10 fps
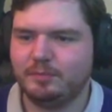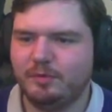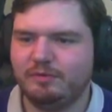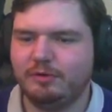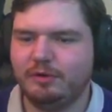
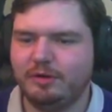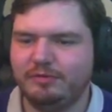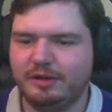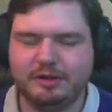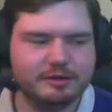We've got, I
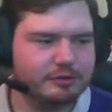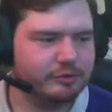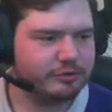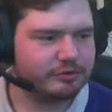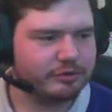think,
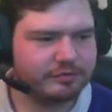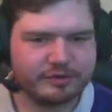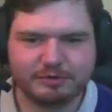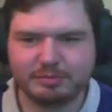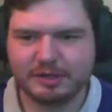Luka
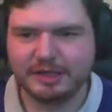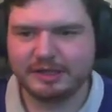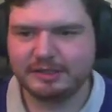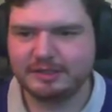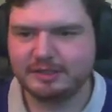Jovic playing.